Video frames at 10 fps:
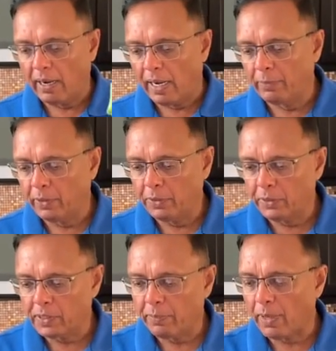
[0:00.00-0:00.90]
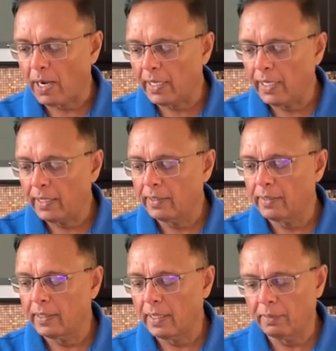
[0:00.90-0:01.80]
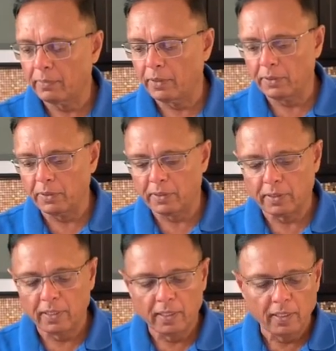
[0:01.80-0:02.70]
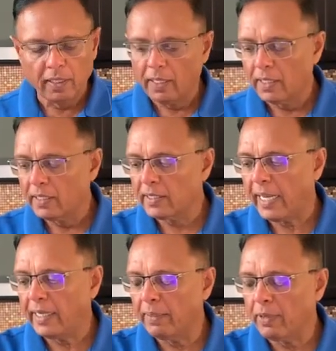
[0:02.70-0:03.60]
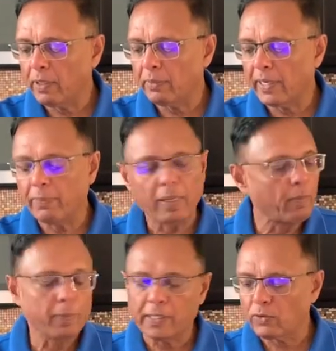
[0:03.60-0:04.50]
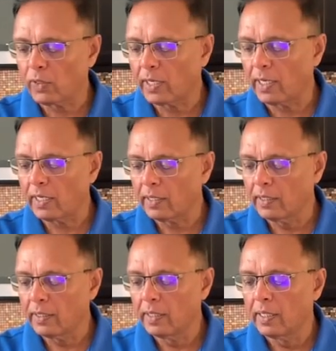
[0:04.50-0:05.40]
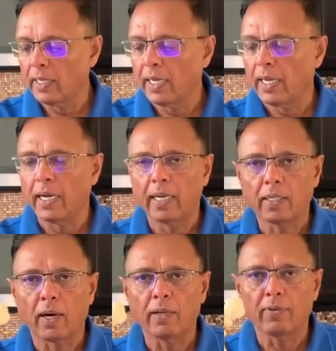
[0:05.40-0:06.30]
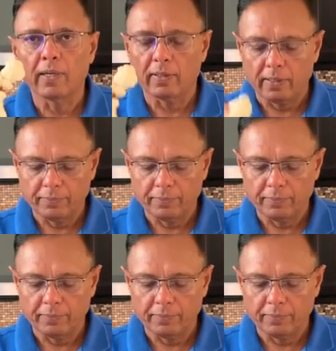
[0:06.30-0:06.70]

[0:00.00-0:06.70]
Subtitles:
I'm going to use some broccoli. I'm going to use slight amount of red bell pepper just for color, and cauliflower.